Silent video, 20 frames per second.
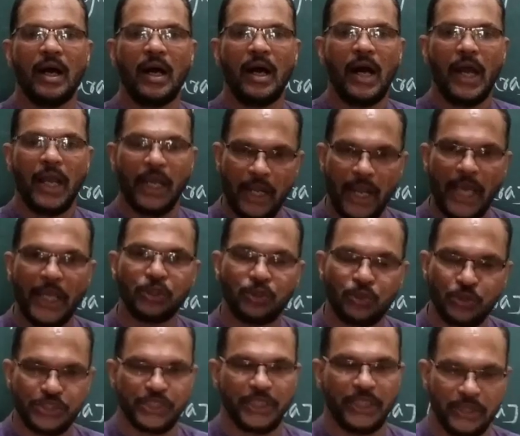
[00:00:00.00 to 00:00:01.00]
I like
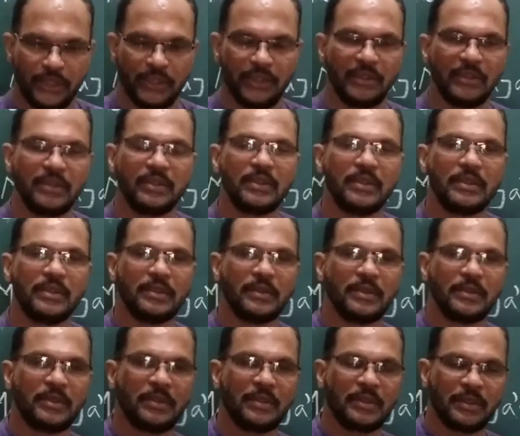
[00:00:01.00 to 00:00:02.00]
to share
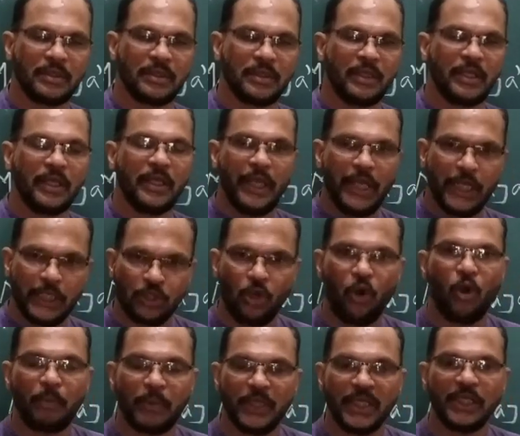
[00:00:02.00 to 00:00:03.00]
a
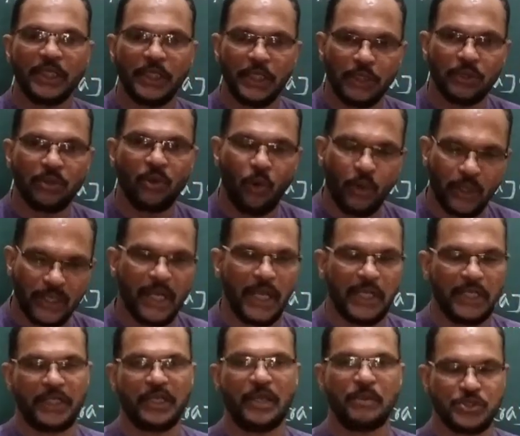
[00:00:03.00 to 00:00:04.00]
topic in
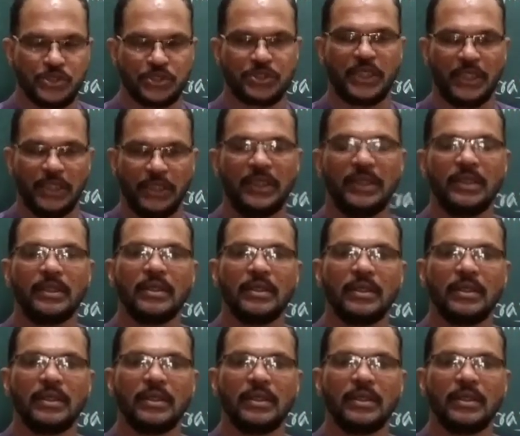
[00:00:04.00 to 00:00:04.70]
organic chemistry,